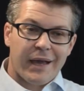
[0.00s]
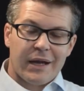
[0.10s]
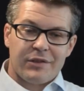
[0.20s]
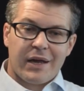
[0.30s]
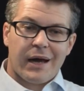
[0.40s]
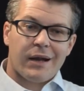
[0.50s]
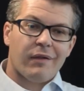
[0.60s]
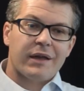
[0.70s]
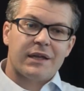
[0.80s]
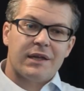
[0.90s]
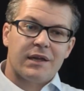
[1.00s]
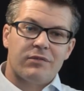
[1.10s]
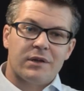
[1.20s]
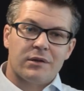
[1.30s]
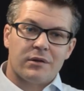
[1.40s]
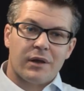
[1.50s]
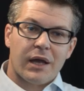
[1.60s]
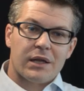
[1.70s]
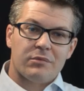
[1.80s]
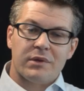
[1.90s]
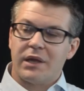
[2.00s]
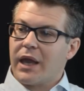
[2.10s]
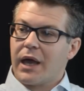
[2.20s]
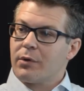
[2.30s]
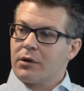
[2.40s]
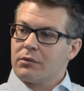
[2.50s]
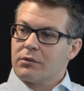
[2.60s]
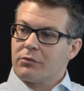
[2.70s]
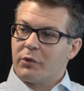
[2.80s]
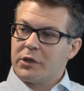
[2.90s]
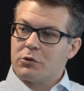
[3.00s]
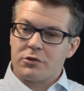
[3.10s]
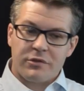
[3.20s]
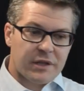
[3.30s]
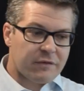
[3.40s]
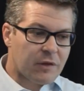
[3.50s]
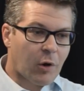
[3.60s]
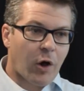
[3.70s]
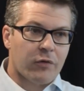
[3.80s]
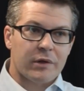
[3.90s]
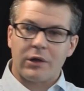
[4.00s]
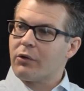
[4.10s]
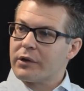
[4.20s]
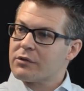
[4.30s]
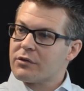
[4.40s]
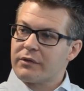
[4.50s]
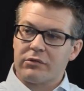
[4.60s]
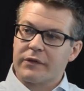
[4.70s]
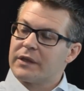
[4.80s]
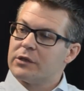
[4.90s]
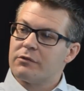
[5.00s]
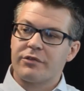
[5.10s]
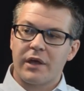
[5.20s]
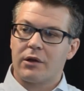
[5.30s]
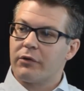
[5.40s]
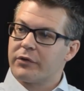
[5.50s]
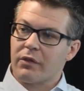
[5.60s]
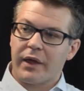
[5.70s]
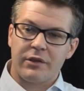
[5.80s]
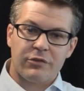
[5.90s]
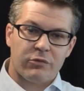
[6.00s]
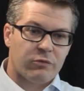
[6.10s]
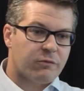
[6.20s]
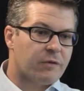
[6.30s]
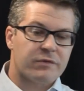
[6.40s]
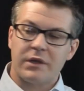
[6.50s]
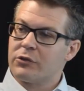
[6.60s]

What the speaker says: And it's kind of like giving your enemy ammo when you just give them all the recordings of everything you've said over the last 15,